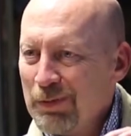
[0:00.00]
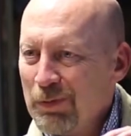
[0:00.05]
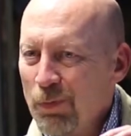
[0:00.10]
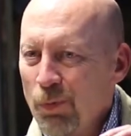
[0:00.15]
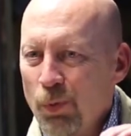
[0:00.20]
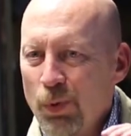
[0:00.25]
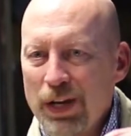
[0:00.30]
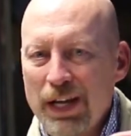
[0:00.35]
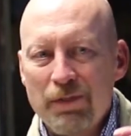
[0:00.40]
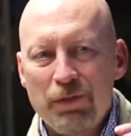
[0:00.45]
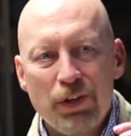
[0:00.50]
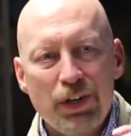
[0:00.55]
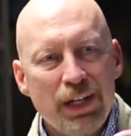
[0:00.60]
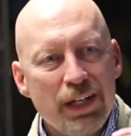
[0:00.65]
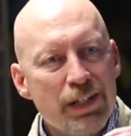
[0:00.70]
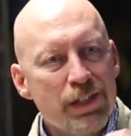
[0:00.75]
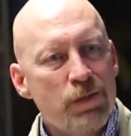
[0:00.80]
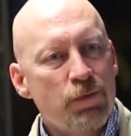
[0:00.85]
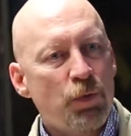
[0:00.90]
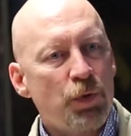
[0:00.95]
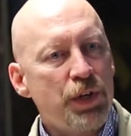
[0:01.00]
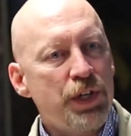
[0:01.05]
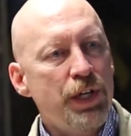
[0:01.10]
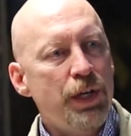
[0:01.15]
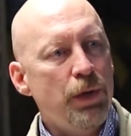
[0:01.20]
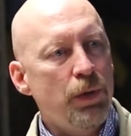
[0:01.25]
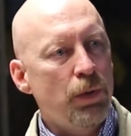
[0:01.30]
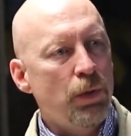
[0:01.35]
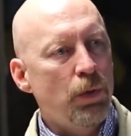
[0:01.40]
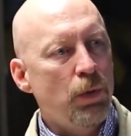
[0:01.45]
whatever it is for
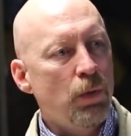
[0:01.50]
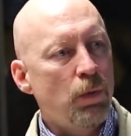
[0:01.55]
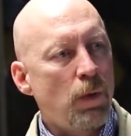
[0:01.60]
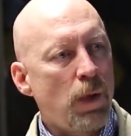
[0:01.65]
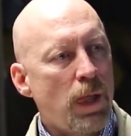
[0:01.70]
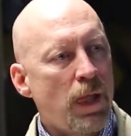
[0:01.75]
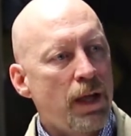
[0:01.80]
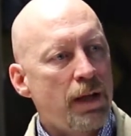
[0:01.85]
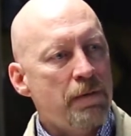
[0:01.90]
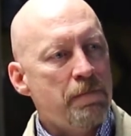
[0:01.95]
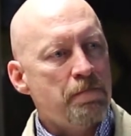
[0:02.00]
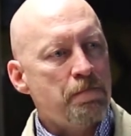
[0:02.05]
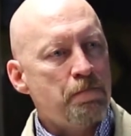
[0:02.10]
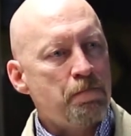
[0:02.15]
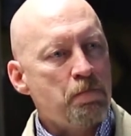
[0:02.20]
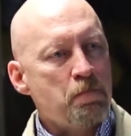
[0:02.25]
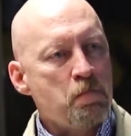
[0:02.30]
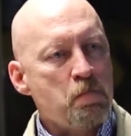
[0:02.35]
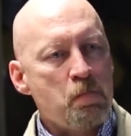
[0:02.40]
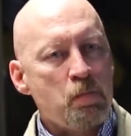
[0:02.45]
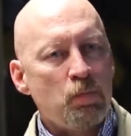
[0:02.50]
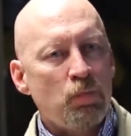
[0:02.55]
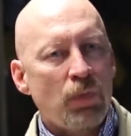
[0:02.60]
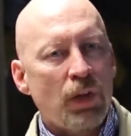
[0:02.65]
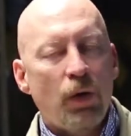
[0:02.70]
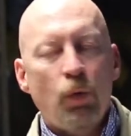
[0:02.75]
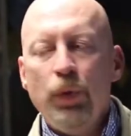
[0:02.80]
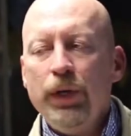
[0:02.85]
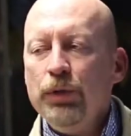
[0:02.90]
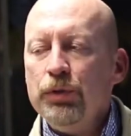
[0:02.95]
you,
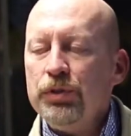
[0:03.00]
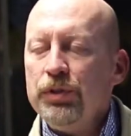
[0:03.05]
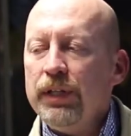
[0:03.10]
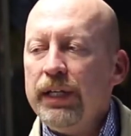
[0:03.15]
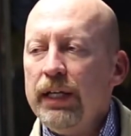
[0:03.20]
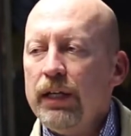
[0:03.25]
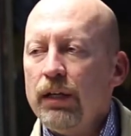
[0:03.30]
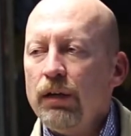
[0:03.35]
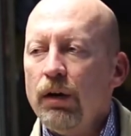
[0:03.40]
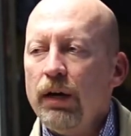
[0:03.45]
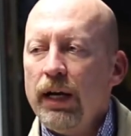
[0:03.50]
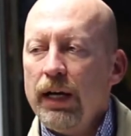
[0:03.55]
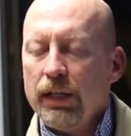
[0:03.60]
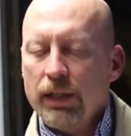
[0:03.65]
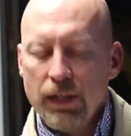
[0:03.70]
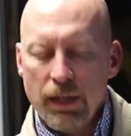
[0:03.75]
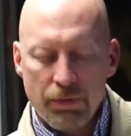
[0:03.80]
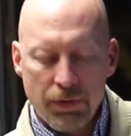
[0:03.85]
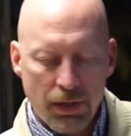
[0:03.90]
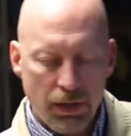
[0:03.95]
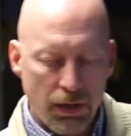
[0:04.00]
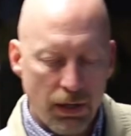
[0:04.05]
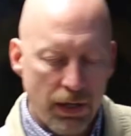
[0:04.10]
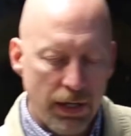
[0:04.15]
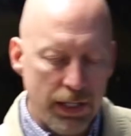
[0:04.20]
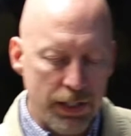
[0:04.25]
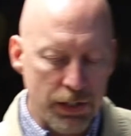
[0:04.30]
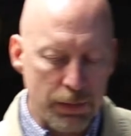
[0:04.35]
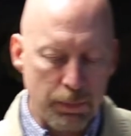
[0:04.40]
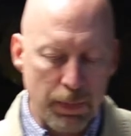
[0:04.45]
we used to get at Covenant
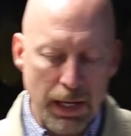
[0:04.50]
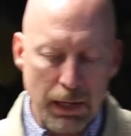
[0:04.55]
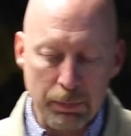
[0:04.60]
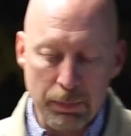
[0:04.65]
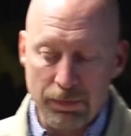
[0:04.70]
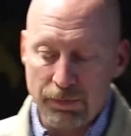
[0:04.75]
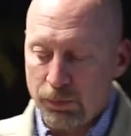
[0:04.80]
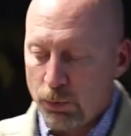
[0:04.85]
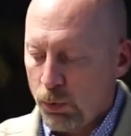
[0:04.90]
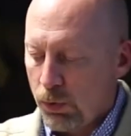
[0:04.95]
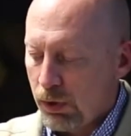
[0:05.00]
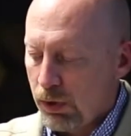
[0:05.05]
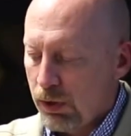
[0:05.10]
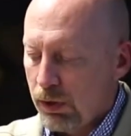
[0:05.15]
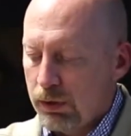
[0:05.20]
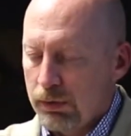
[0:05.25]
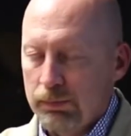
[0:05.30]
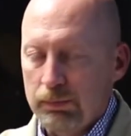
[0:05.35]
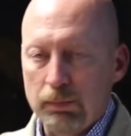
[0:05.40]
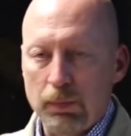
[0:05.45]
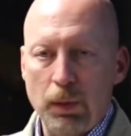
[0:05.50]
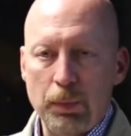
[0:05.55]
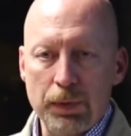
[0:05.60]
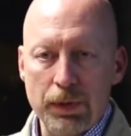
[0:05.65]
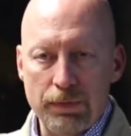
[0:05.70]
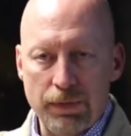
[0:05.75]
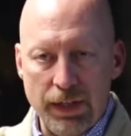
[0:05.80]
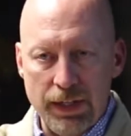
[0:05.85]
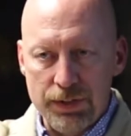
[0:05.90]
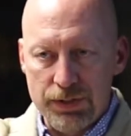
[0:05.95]
Eyes back before mobile
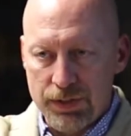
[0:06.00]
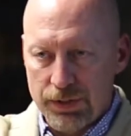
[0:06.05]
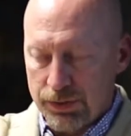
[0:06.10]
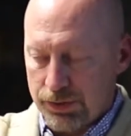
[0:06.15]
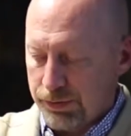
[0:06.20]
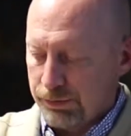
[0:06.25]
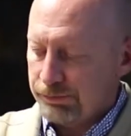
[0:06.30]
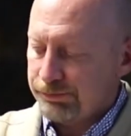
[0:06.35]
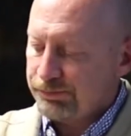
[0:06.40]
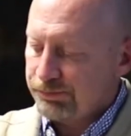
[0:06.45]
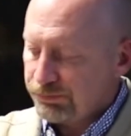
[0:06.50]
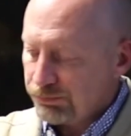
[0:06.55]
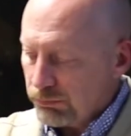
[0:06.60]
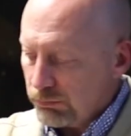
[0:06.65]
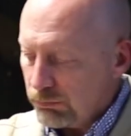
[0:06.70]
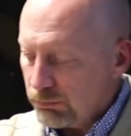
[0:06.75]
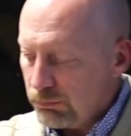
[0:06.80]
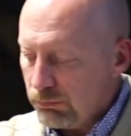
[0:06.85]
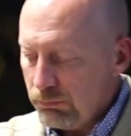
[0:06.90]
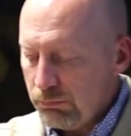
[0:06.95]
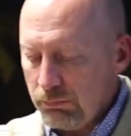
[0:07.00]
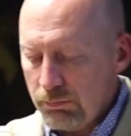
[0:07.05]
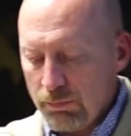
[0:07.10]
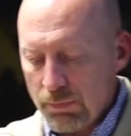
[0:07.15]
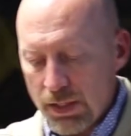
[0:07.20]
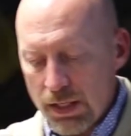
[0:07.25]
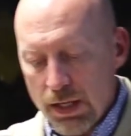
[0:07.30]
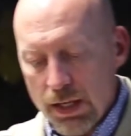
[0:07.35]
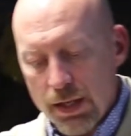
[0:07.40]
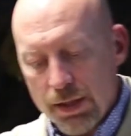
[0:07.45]
devices
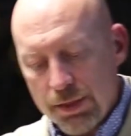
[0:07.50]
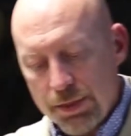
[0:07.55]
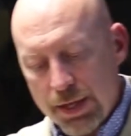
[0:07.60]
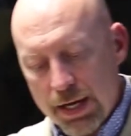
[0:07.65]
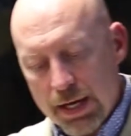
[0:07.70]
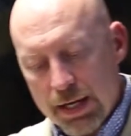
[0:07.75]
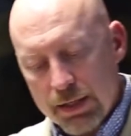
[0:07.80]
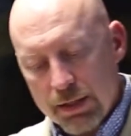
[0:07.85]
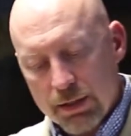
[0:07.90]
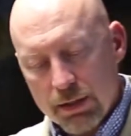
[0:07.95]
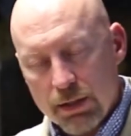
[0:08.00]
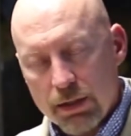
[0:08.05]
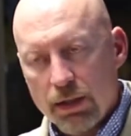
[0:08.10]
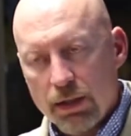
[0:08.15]
that